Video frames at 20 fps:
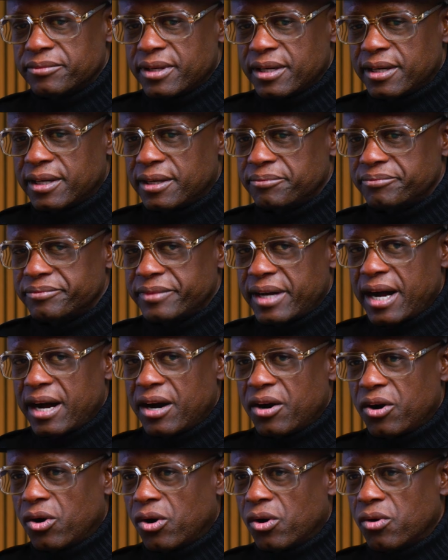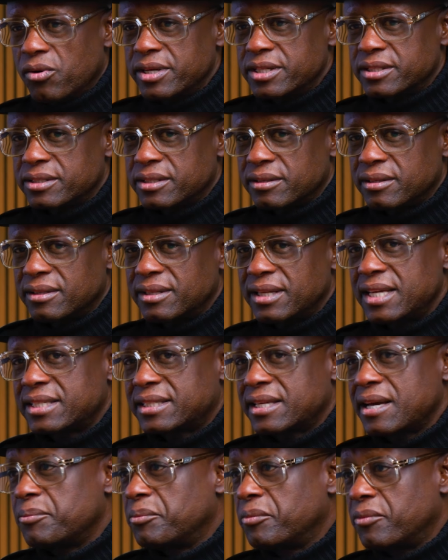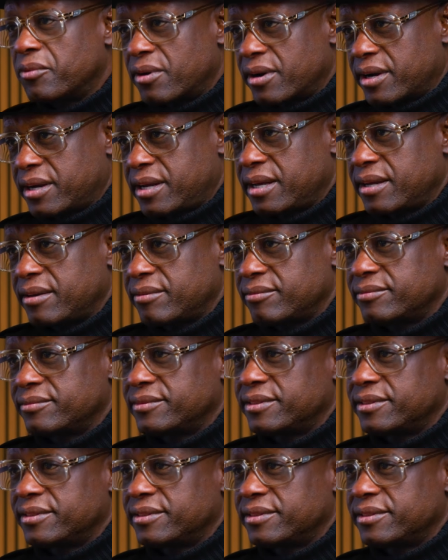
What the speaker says: I always, unless I'm working,